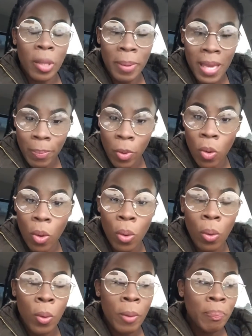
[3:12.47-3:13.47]
the people
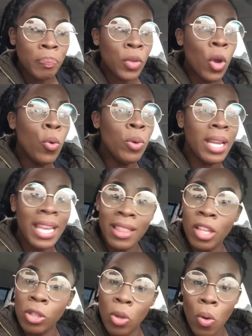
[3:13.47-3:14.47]
who need
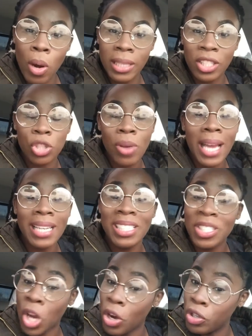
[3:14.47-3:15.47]
the Lord, to try to
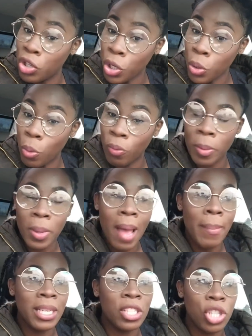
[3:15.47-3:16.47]
discourage you from
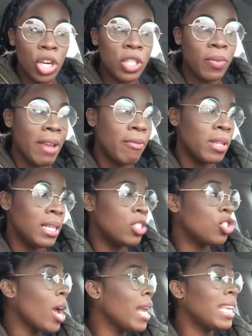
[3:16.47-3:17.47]
coming to church faithfully, to
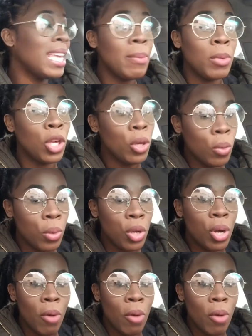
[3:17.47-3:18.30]
try to keep you,